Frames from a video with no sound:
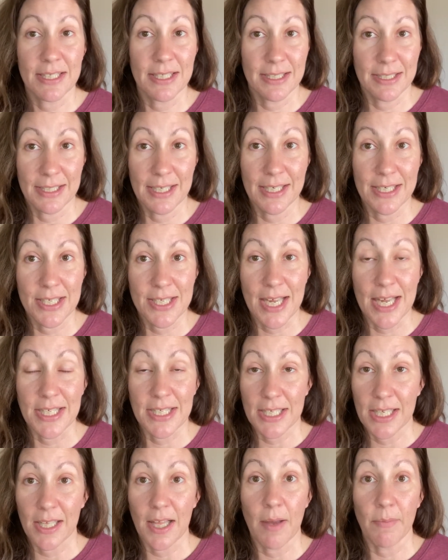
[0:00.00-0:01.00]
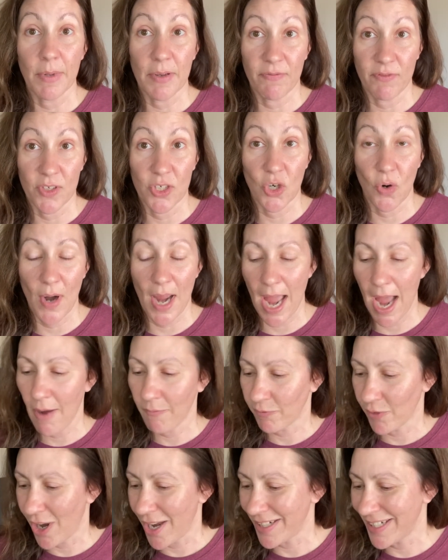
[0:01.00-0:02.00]
get a Scentsy Club if you don't have
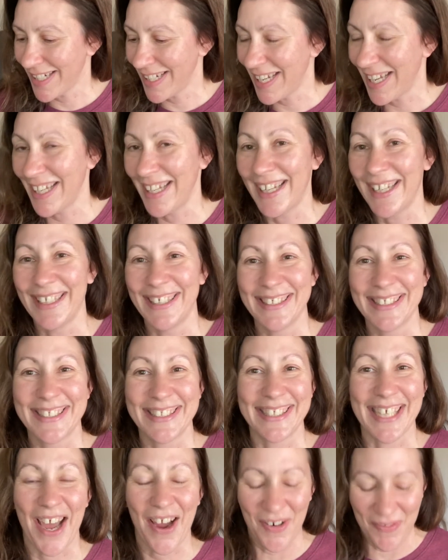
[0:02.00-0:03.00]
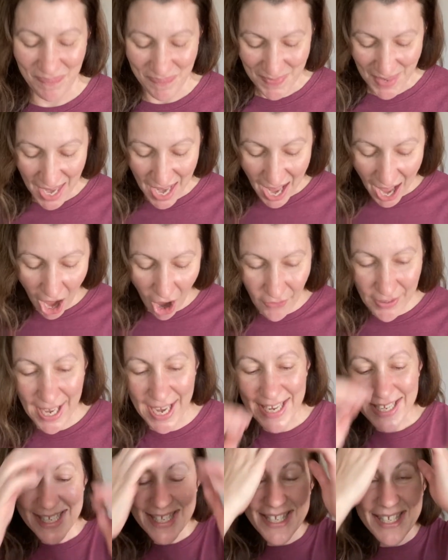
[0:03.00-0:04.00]
one. So,
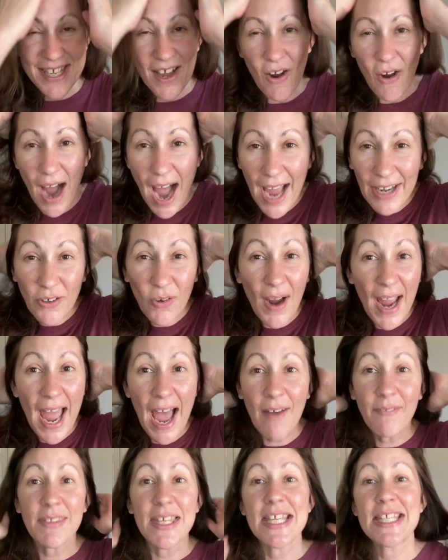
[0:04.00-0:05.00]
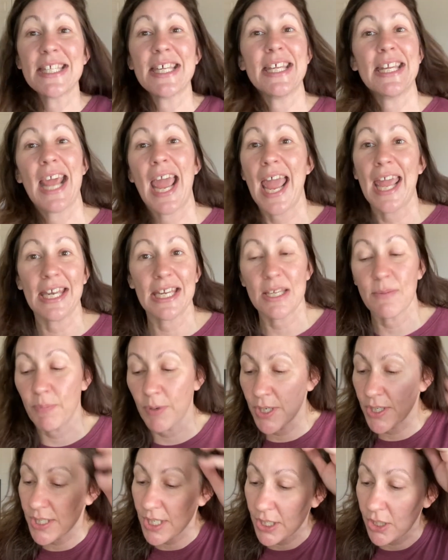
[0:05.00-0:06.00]
okay, so I don't have these in any
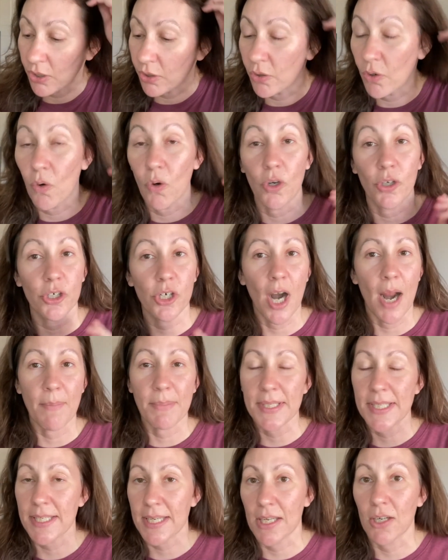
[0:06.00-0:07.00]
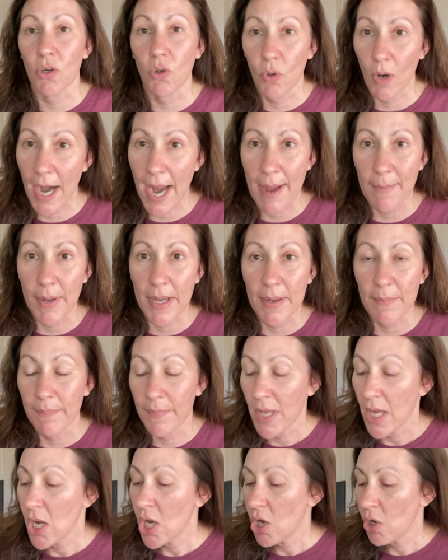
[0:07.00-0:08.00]
particular order. I'm just gonna grab them,
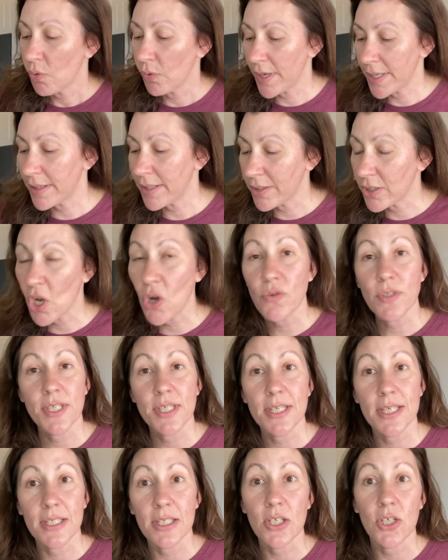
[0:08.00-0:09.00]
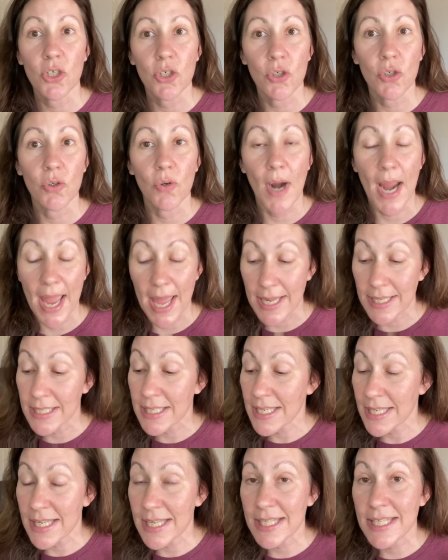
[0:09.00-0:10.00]
read the notes to you,
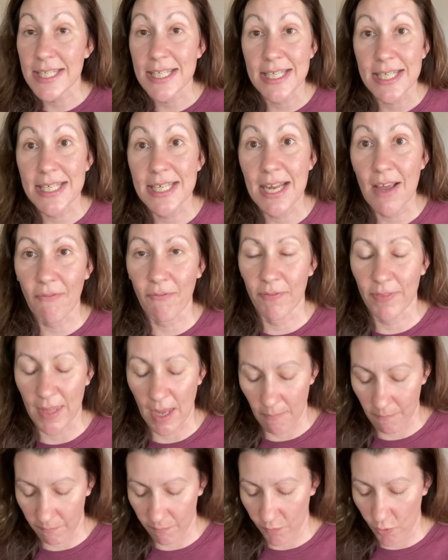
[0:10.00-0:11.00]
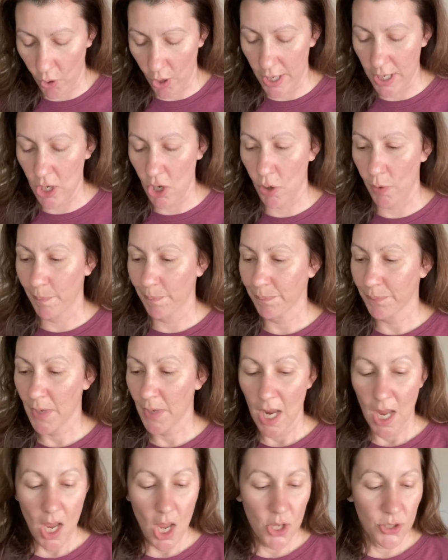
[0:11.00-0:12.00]
and sniff them for you.
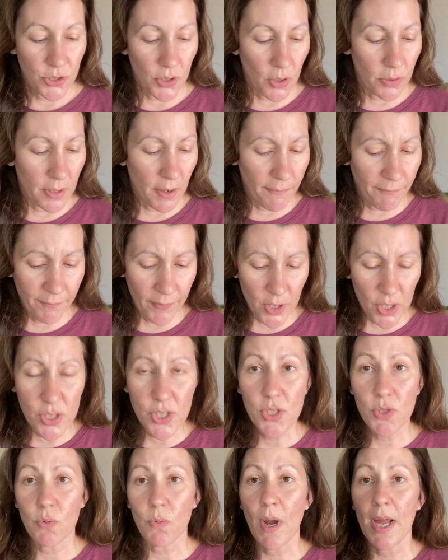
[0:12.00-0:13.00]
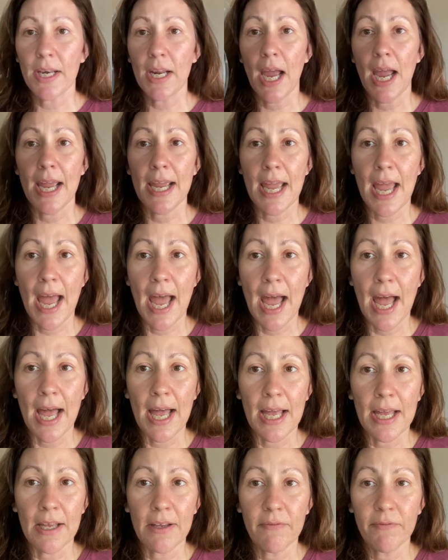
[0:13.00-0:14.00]
So the first one I
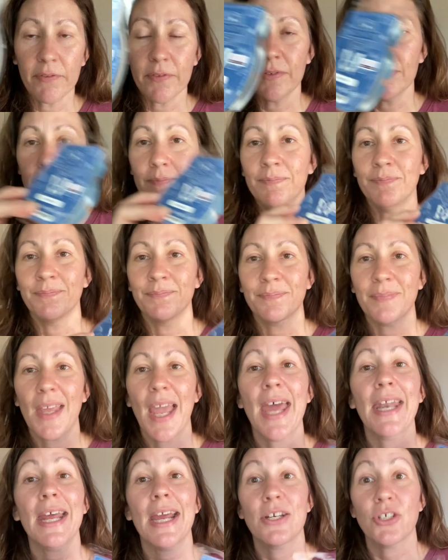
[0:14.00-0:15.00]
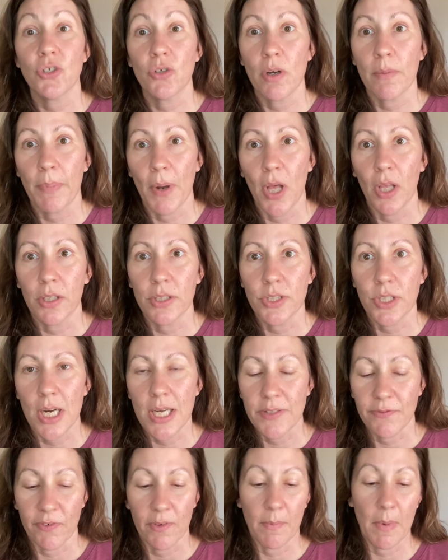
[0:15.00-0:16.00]
have, and I do
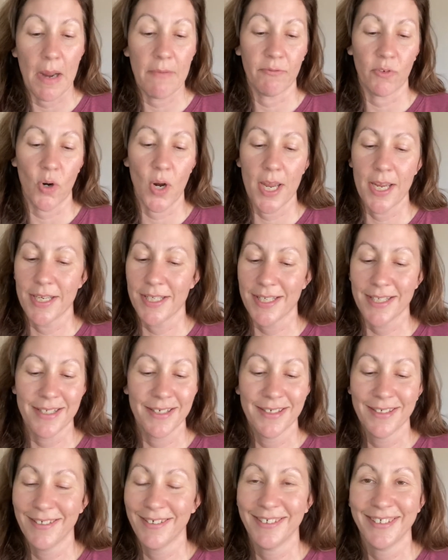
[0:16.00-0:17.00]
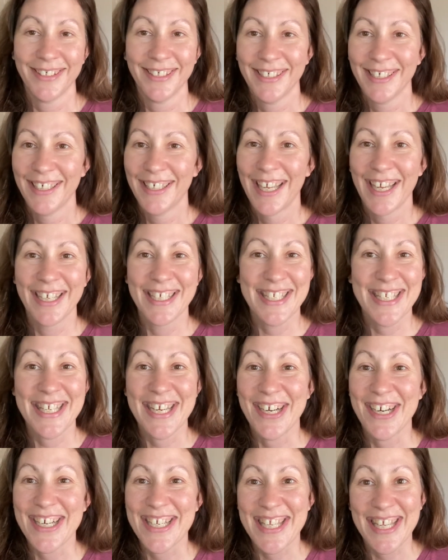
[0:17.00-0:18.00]
apologize for my voice.
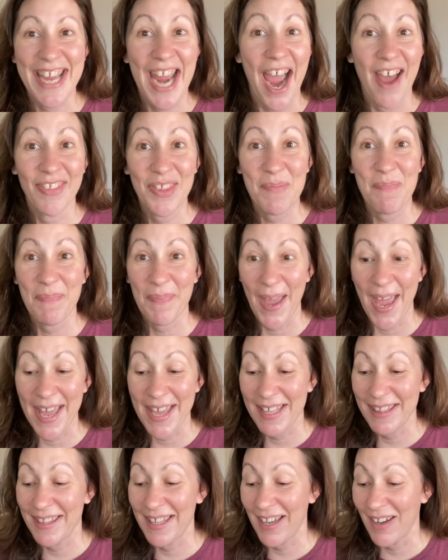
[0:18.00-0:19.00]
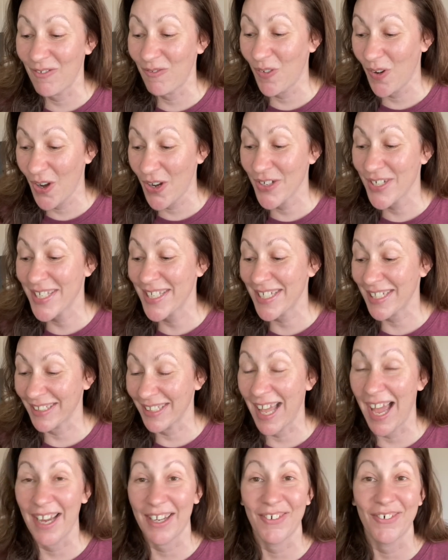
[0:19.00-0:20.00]
Seriously, I have the worst
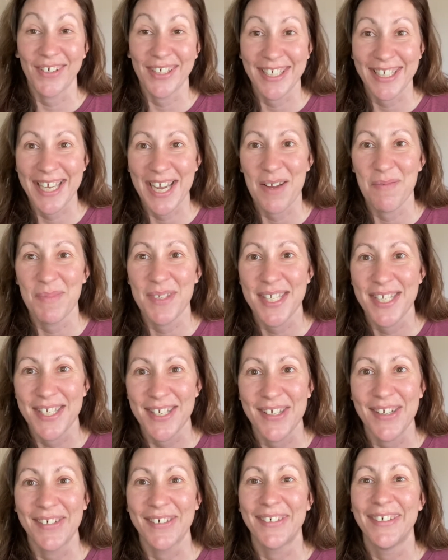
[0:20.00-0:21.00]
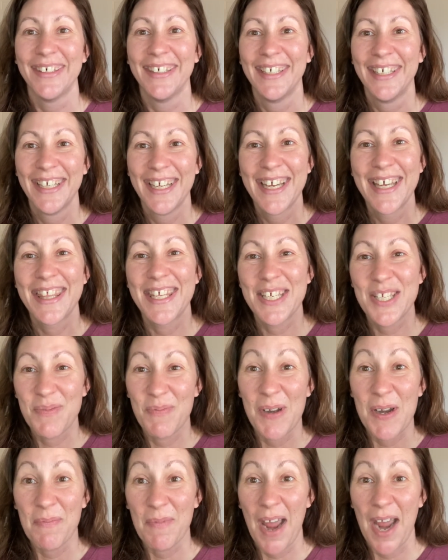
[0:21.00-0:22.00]
luck when it comes to these
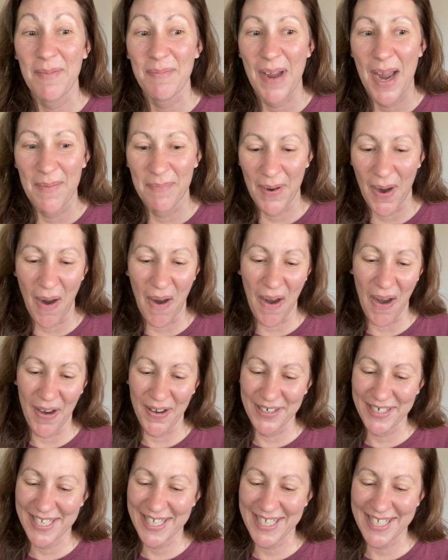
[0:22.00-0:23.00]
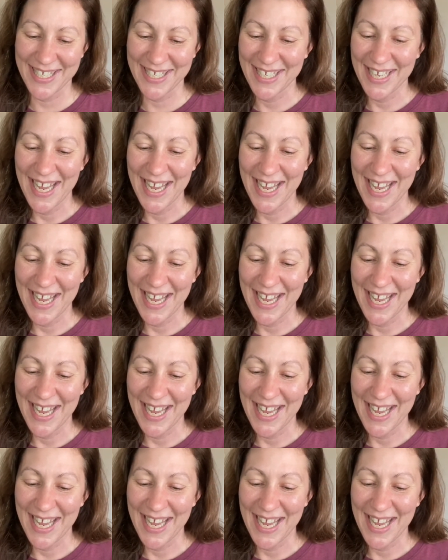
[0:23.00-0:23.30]
bring back my bars,